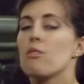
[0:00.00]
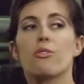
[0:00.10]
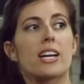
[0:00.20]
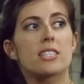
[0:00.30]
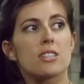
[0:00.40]

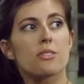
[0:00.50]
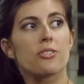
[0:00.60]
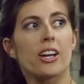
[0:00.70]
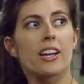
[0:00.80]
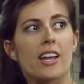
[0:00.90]
flex your
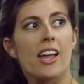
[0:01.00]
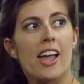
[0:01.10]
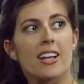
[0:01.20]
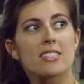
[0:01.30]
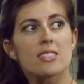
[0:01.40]
foot,
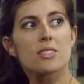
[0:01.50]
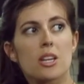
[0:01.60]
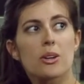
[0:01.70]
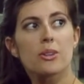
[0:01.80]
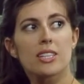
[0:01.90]
and
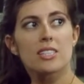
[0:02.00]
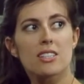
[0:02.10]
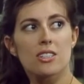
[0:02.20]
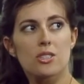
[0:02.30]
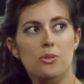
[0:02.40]
slowly
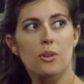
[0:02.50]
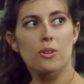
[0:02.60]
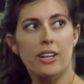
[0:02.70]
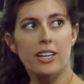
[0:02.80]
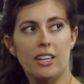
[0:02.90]
start to
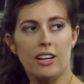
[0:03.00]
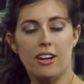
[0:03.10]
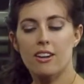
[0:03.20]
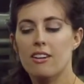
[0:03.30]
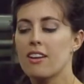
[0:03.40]
roll right
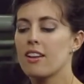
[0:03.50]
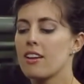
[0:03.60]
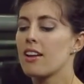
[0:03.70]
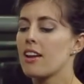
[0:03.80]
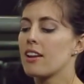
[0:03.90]
here.
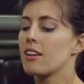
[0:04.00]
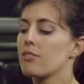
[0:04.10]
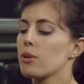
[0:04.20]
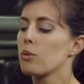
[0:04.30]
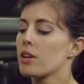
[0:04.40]
And
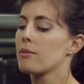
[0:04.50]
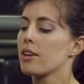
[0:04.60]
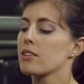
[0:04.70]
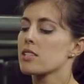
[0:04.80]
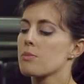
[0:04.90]
if you wanna
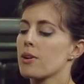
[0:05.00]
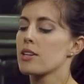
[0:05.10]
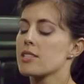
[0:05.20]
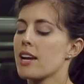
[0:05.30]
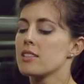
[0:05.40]
make this more
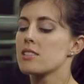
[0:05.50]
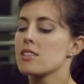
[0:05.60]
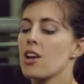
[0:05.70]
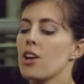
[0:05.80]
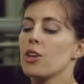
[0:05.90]
intense,
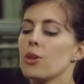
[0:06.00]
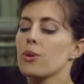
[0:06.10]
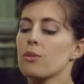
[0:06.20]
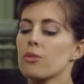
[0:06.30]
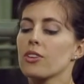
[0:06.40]
you
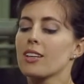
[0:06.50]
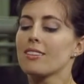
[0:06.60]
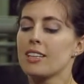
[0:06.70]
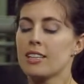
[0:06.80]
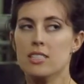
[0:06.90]
can really
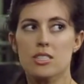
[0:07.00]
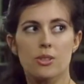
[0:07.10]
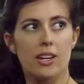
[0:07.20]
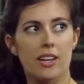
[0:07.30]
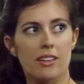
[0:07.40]
lean
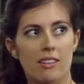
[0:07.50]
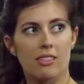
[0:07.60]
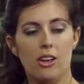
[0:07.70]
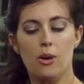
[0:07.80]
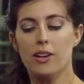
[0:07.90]
into it,
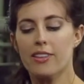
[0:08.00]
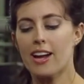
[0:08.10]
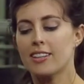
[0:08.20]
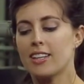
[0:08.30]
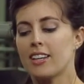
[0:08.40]
lower
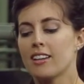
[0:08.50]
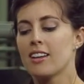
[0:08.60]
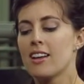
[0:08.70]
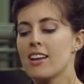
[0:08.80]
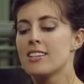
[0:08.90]
that knee
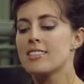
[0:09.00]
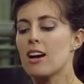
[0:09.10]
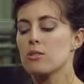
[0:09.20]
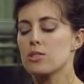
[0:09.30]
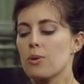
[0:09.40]

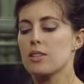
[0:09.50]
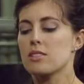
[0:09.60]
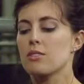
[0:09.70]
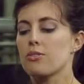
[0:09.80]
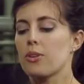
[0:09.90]
down
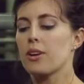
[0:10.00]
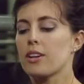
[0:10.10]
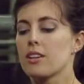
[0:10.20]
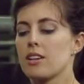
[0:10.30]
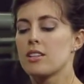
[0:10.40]
towards the
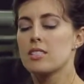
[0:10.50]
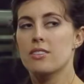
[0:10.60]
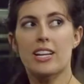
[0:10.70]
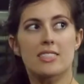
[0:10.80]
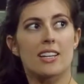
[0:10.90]
floor.
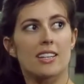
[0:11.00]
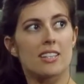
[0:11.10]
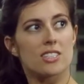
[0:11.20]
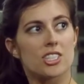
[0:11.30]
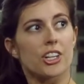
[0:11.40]
So that's getting
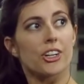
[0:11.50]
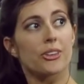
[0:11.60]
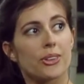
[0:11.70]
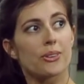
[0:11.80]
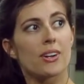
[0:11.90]
into your
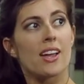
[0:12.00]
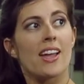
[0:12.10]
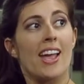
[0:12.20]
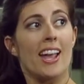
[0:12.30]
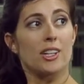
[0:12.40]
glute
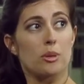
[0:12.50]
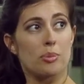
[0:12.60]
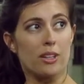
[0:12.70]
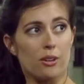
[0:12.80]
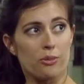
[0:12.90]
and your
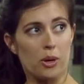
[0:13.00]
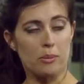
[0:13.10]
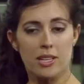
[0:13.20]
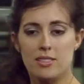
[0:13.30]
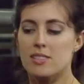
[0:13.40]

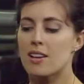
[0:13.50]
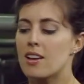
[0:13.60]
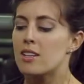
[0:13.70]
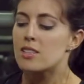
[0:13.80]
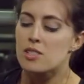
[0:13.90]
piriformis.
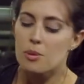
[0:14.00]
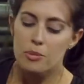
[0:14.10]
So